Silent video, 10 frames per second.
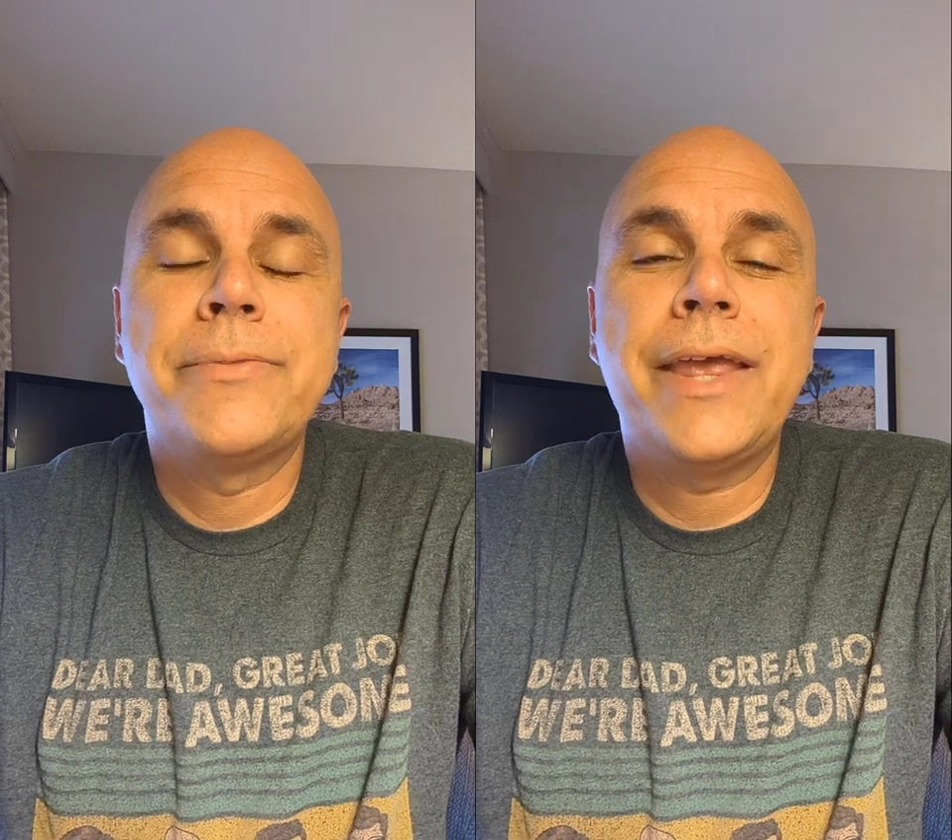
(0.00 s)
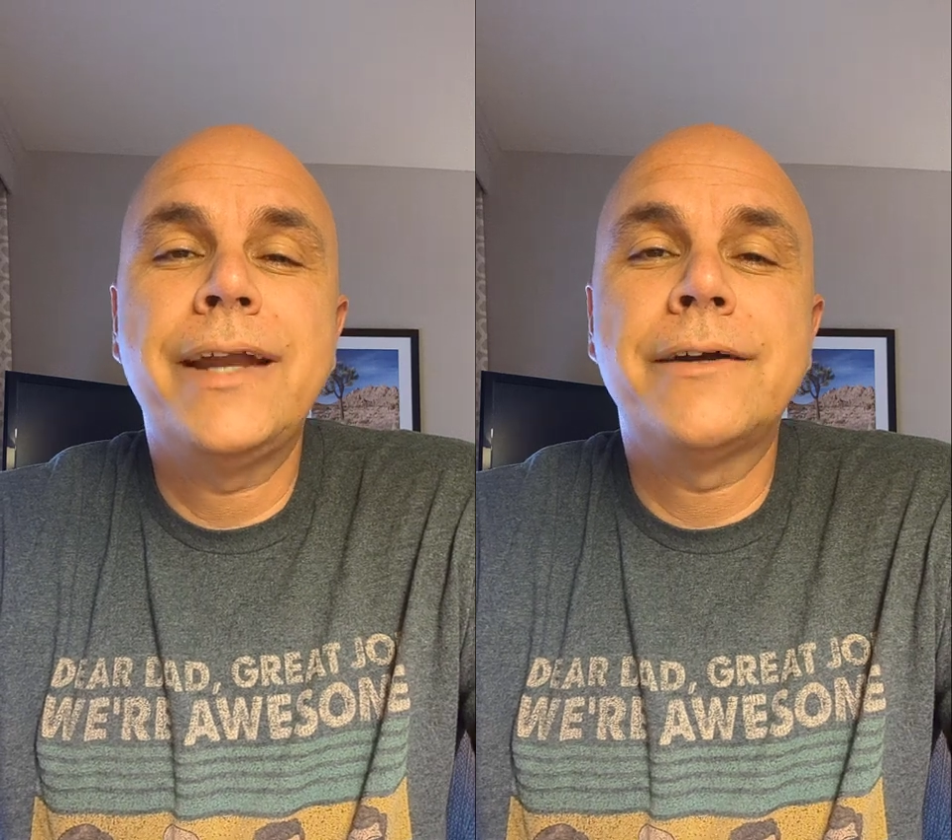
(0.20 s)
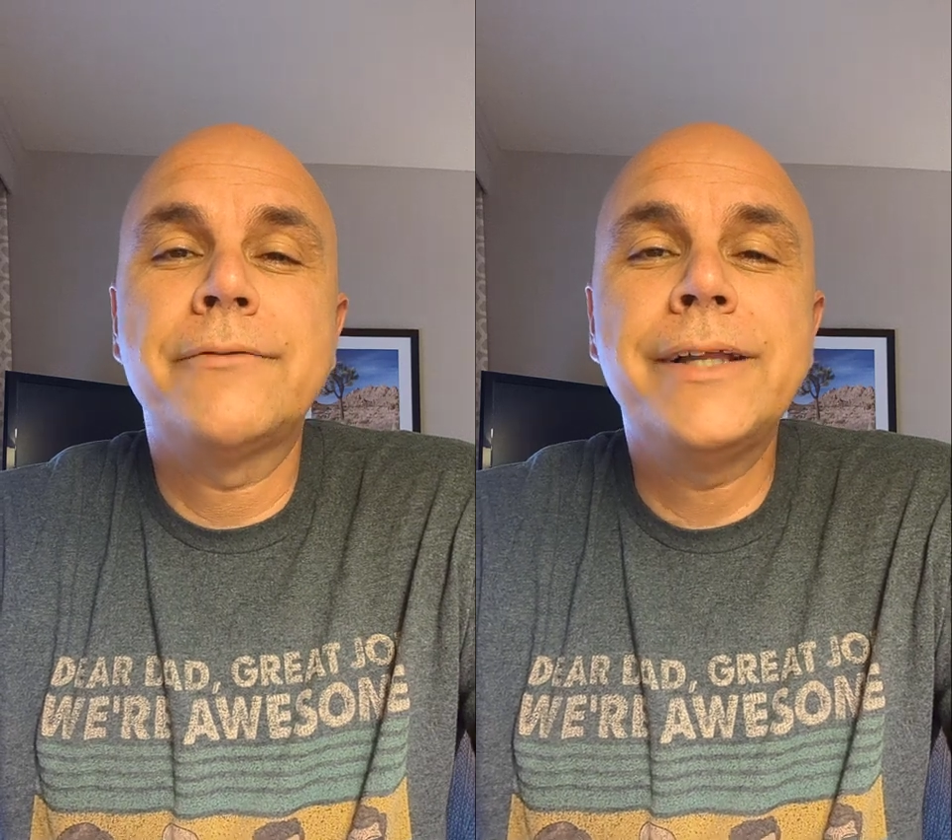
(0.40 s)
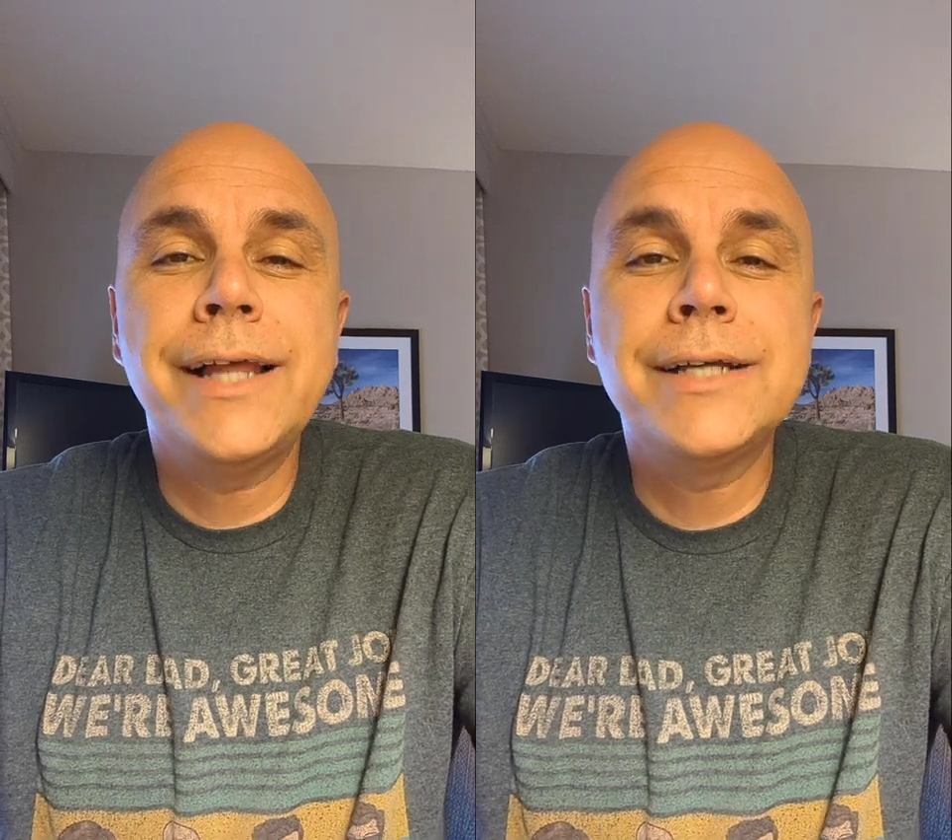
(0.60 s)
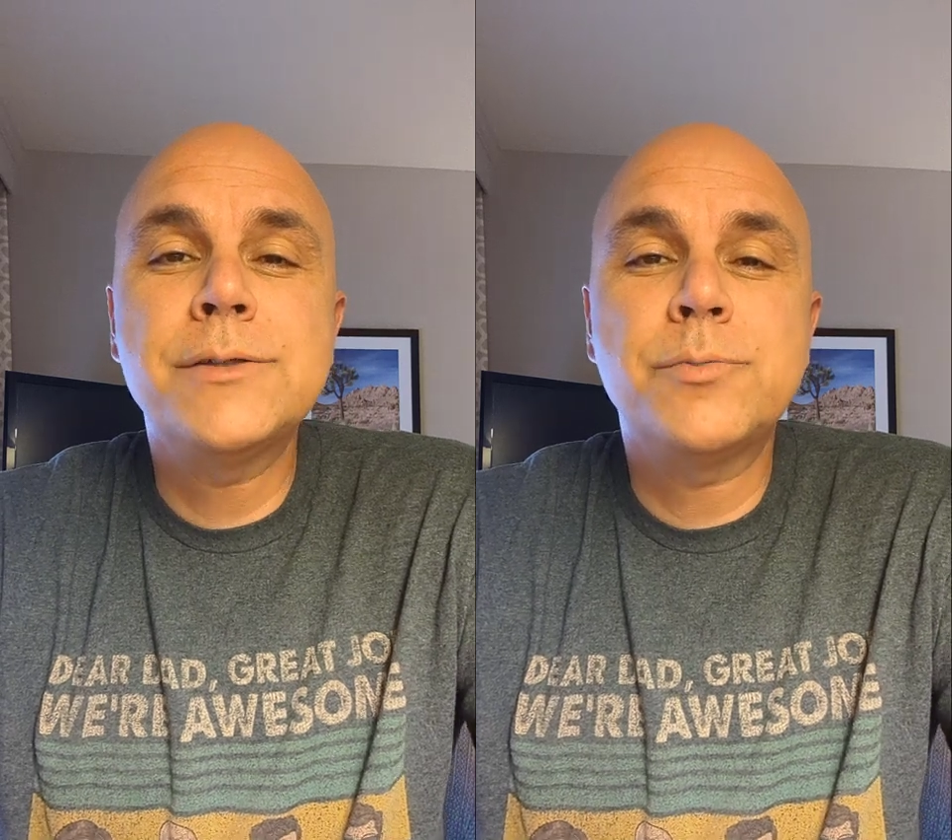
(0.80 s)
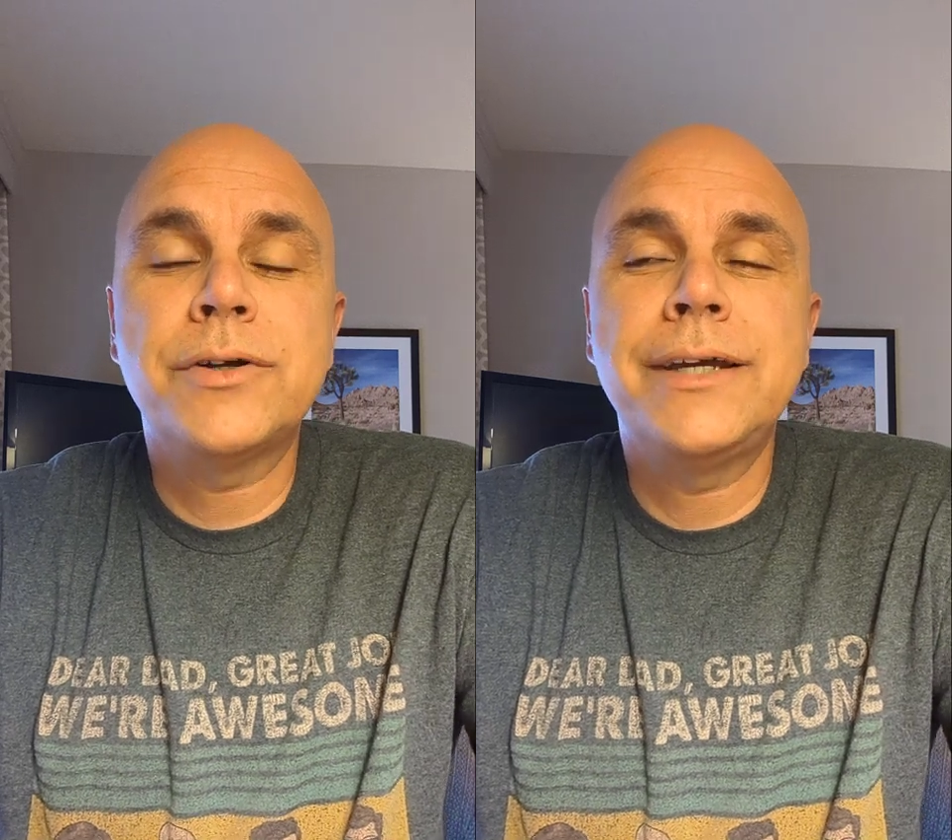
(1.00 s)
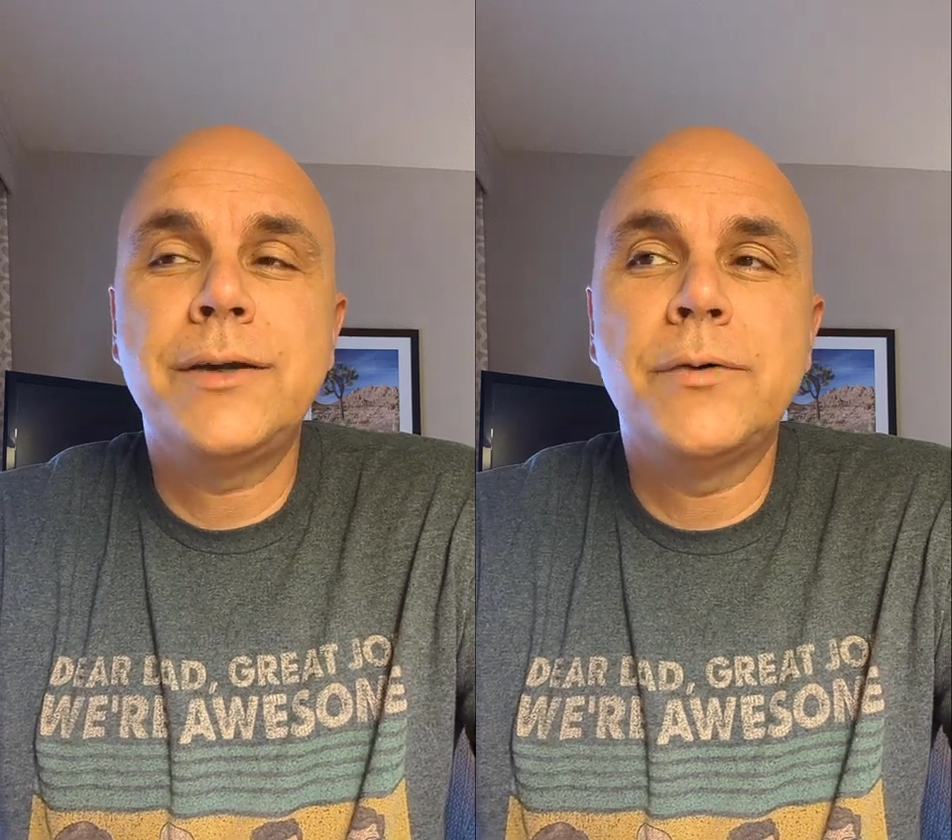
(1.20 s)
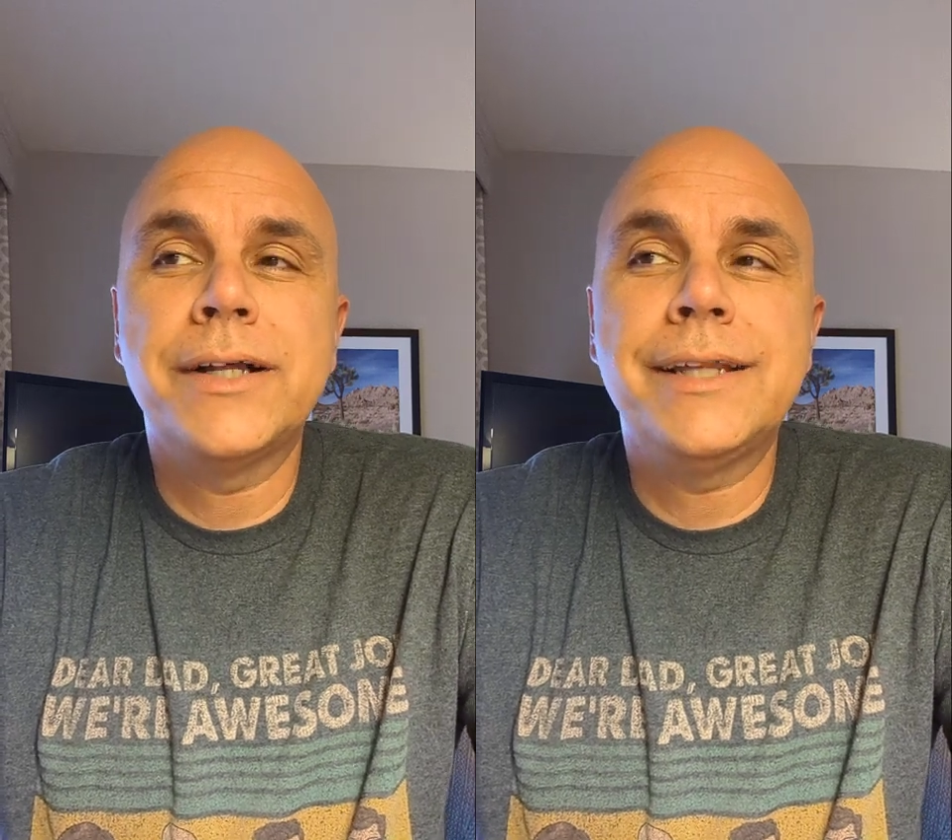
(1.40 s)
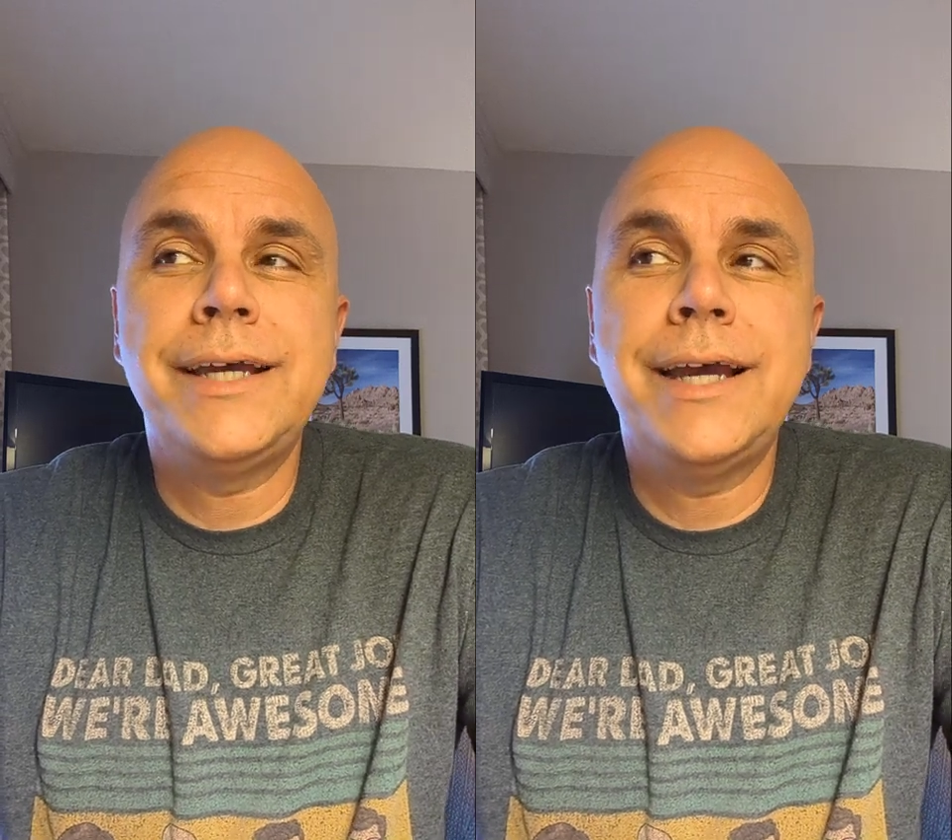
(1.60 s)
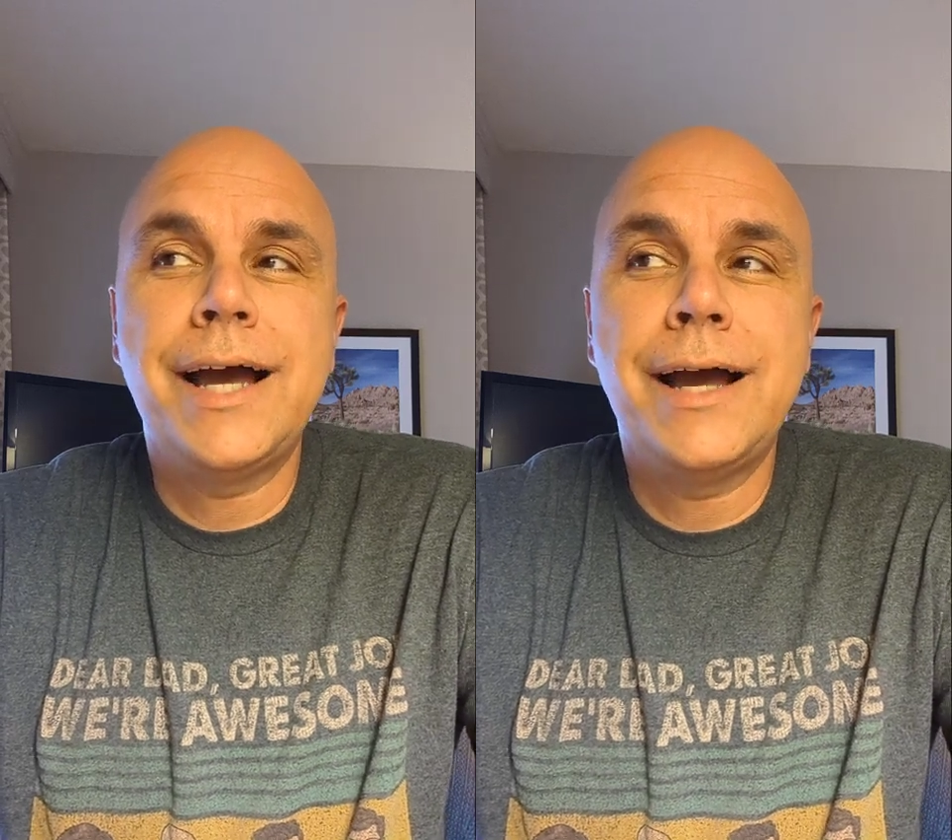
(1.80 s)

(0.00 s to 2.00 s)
And I realized pretty quickly,